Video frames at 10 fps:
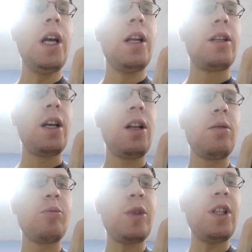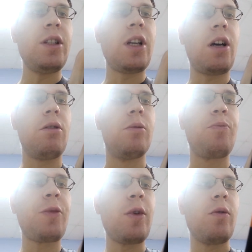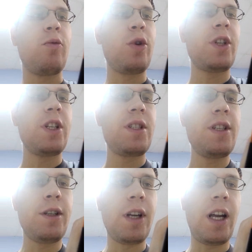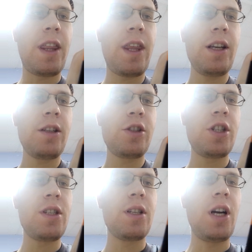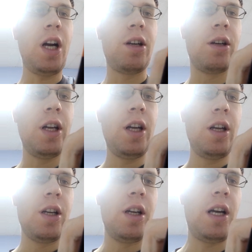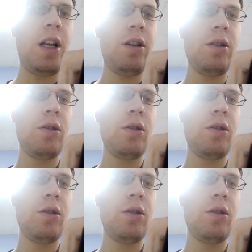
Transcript: Tell me now. What is it? I think she's gone. Gone?